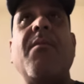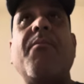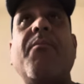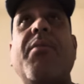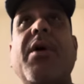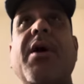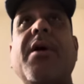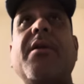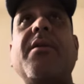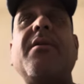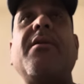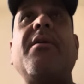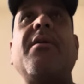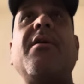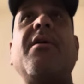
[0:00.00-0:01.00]
But
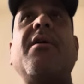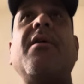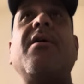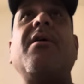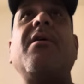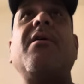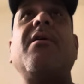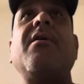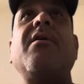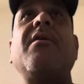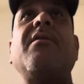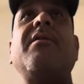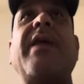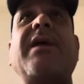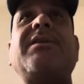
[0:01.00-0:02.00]

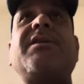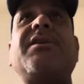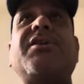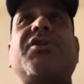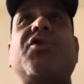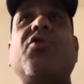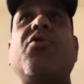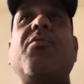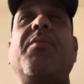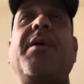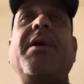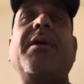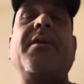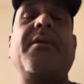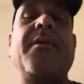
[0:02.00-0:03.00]
that's
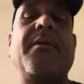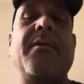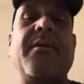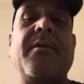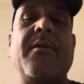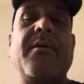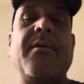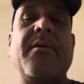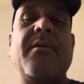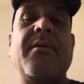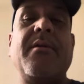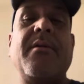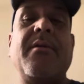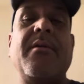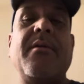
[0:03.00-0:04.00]
assuming,
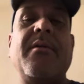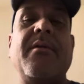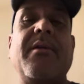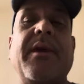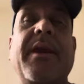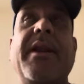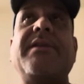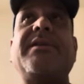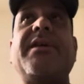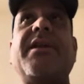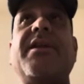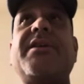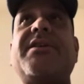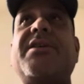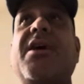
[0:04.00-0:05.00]
and it's an
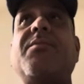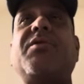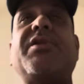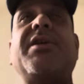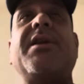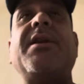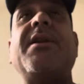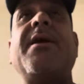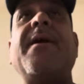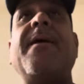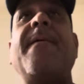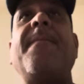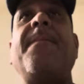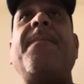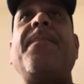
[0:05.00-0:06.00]
assumption,
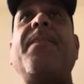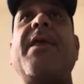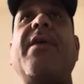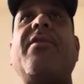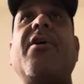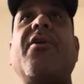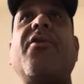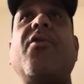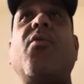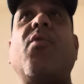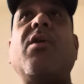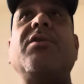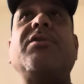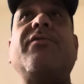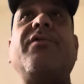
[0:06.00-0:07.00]
that they're the
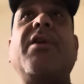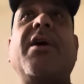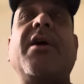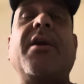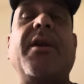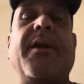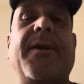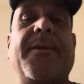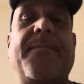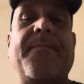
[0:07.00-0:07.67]
ones who've done it.